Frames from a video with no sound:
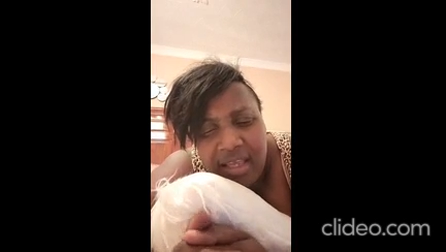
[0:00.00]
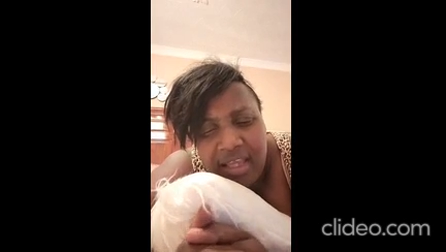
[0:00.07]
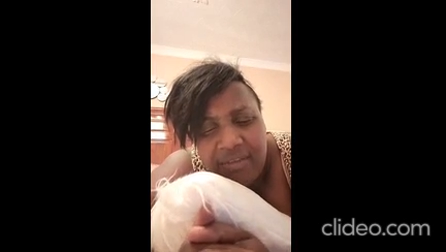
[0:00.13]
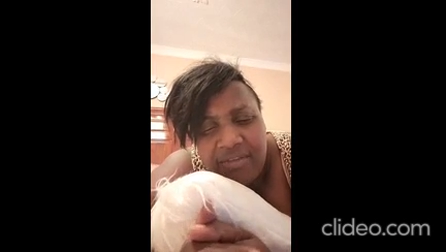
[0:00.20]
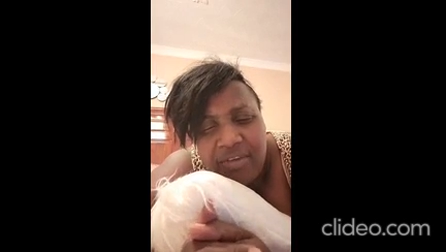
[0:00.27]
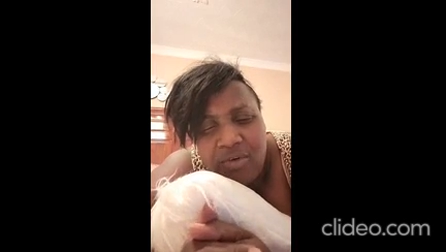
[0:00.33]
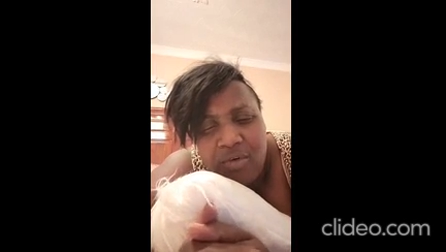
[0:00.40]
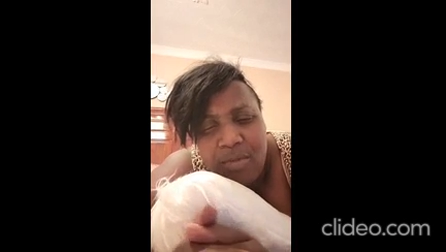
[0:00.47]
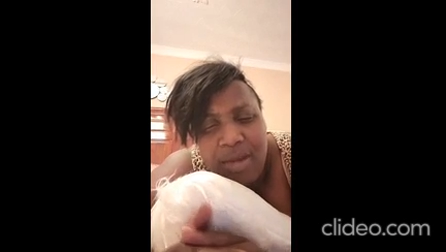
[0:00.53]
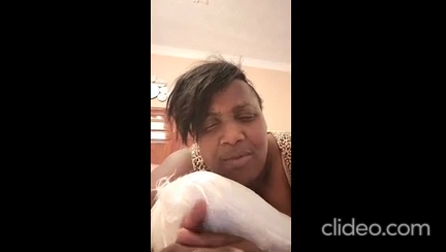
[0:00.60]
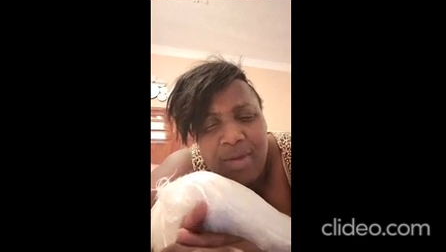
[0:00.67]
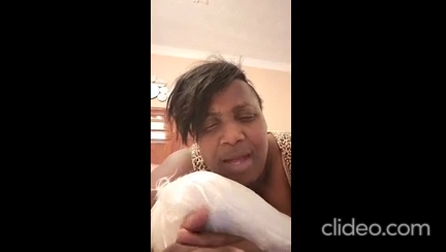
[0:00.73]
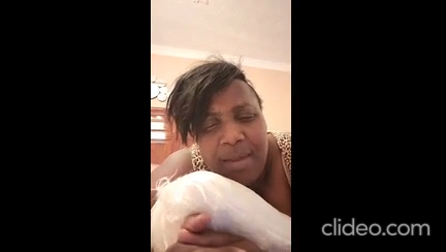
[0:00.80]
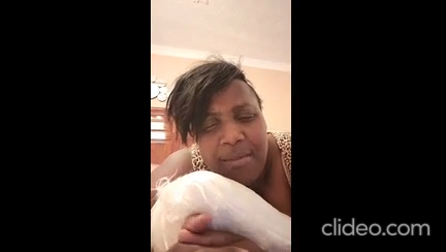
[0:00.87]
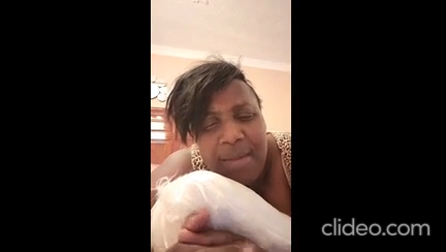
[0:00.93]
If the woman
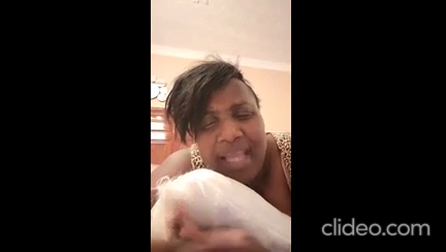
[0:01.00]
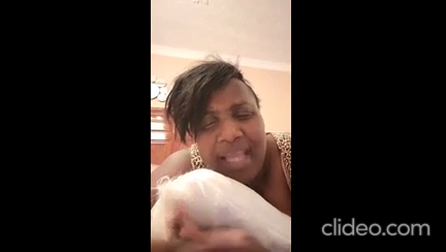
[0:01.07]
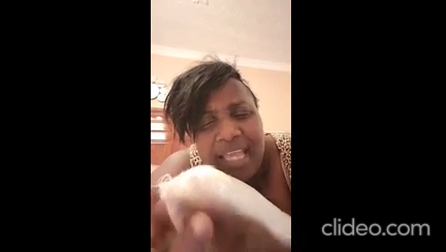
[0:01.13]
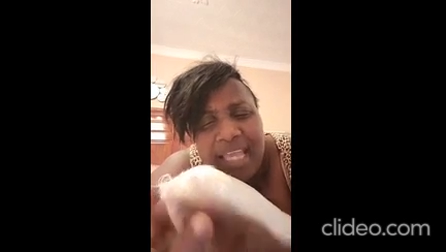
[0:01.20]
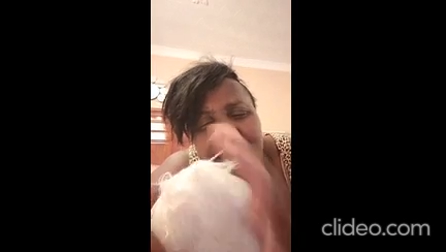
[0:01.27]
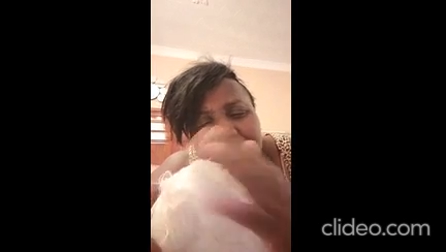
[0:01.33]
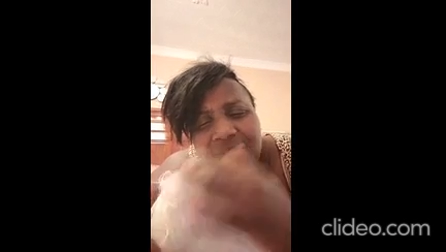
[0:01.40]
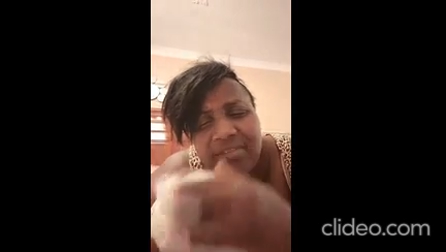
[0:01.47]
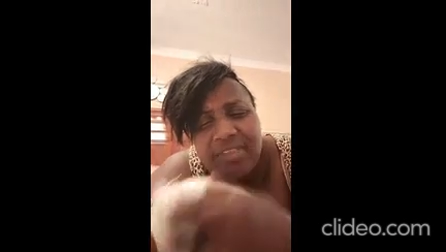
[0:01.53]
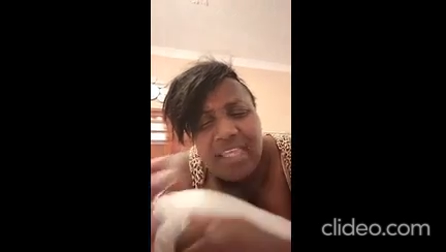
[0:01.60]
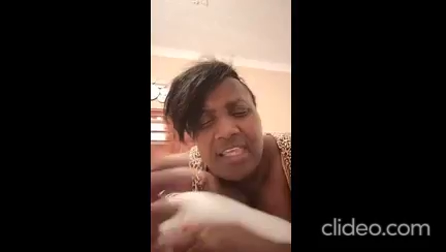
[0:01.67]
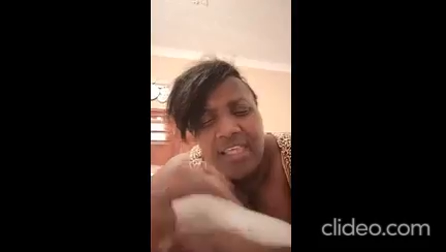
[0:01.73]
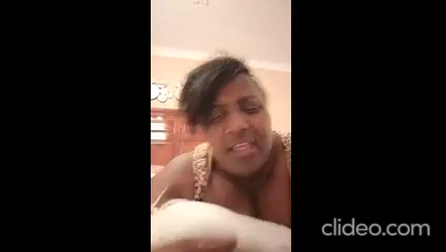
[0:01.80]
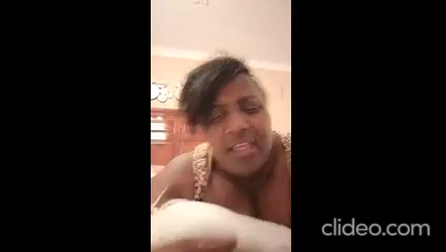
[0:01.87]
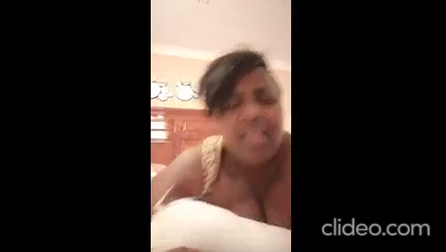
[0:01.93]
want buy
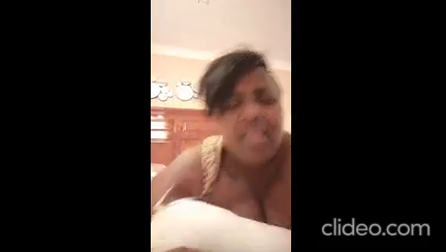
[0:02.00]
KFC,